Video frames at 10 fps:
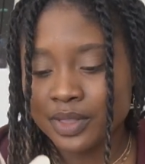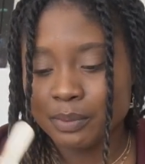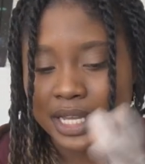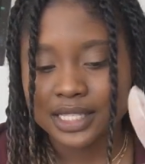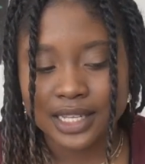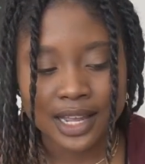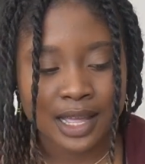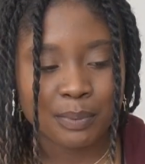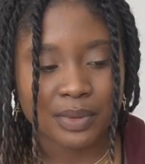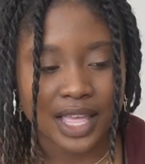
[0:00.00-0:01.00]
mix it
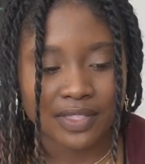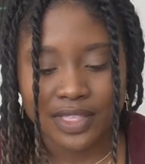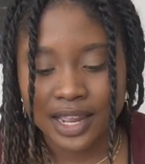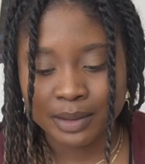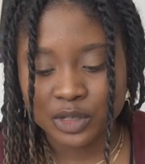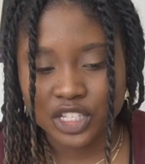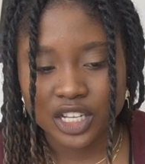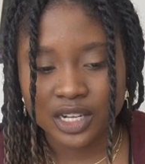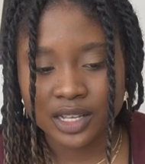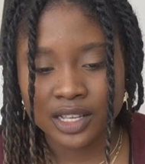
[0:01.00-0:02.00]
up, and then I'm just
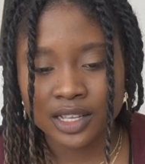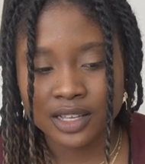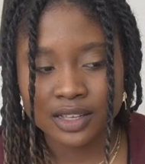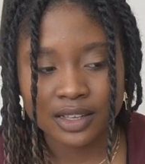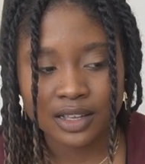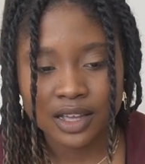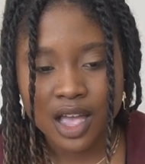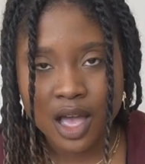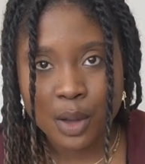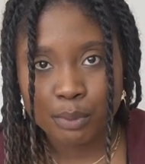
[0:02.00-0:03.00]
gonna
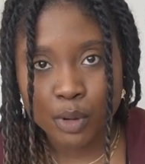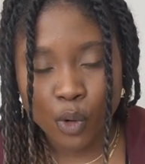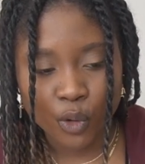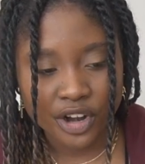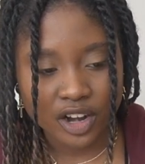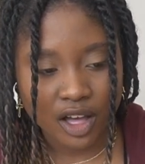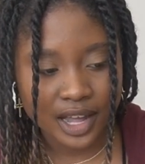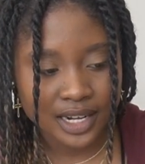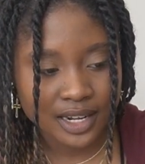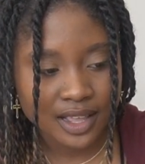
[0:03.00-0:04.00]
pour it
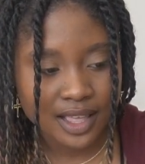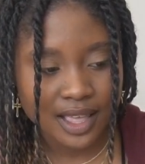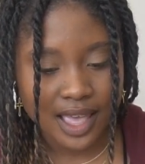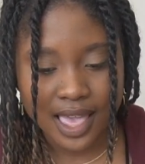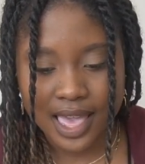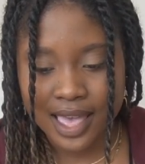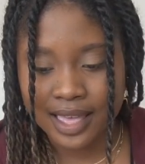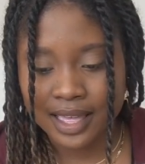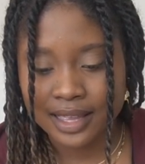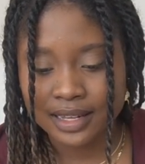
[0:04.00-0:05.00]
on
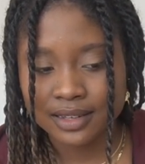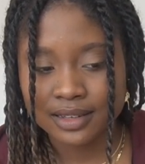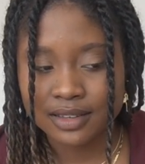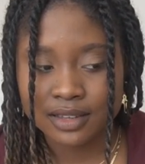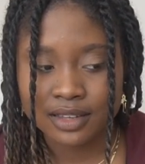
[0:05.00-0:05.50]
and